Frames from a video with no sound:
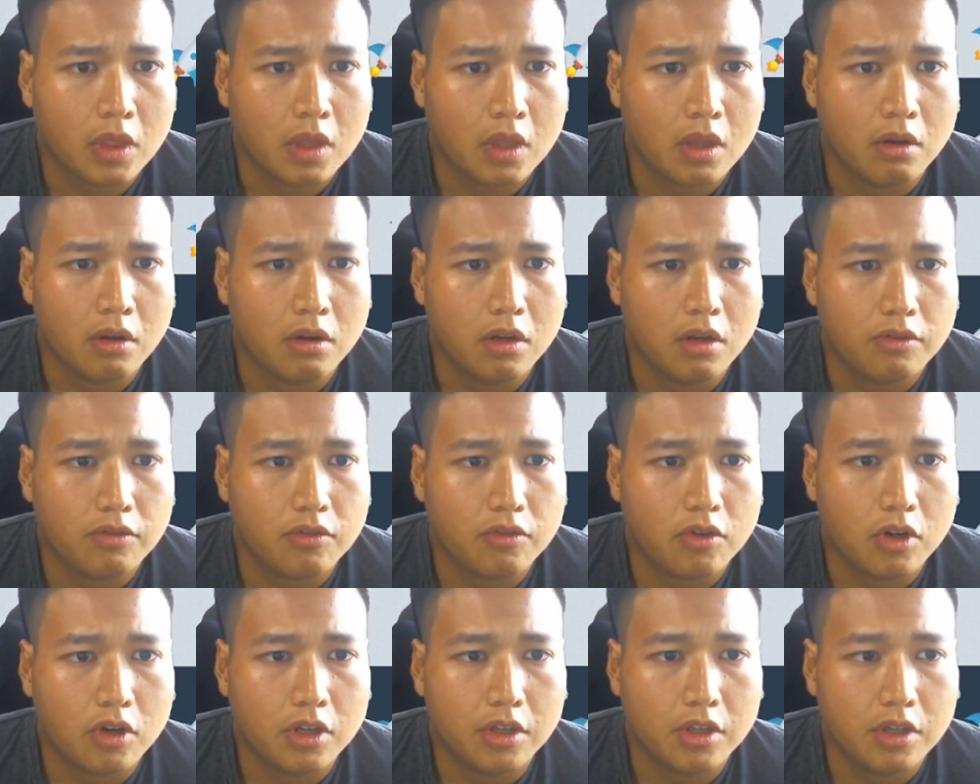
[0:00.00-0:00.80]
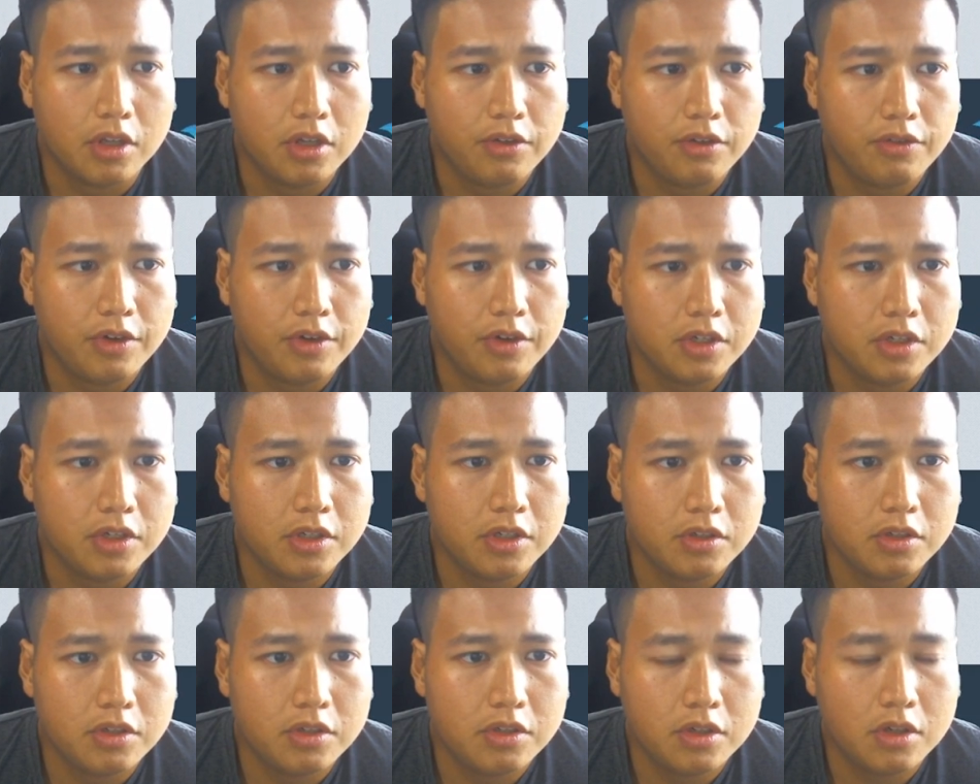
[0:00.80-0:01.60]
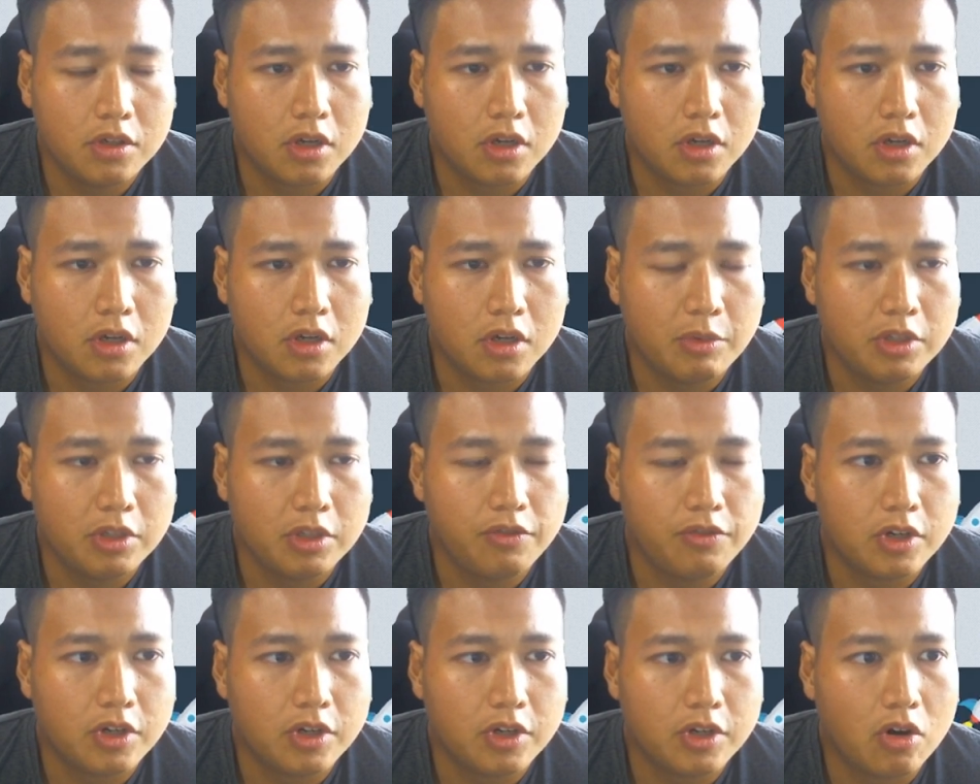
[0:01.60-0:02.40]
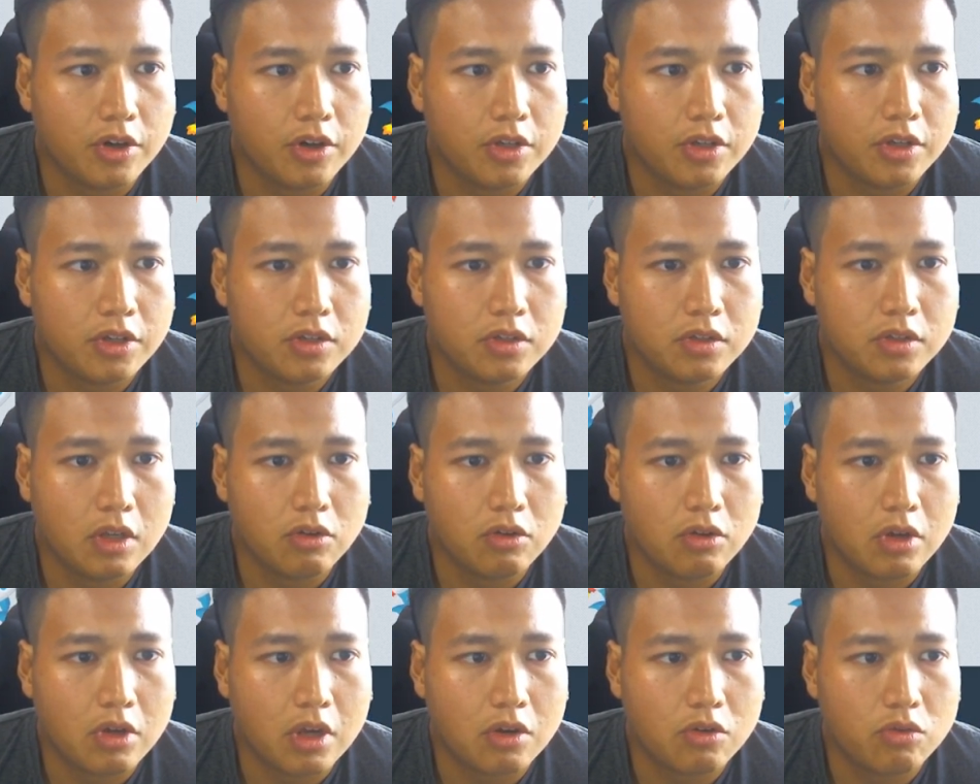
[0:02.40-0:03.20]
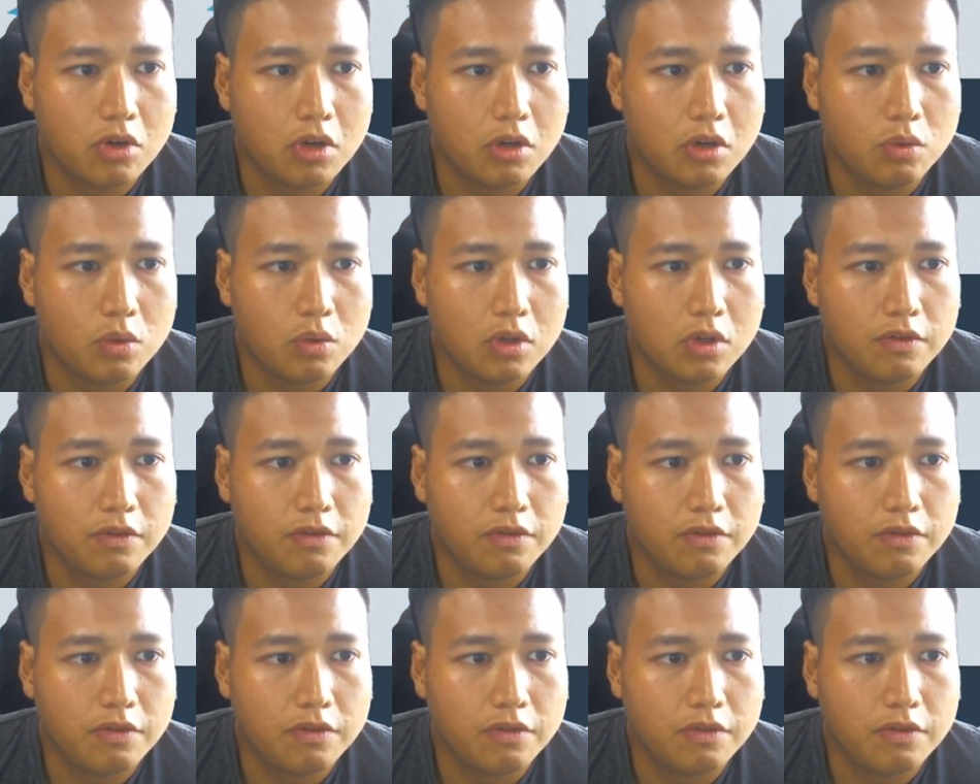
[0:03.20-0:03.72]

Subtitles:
they've got a couple different coins that you can trade with.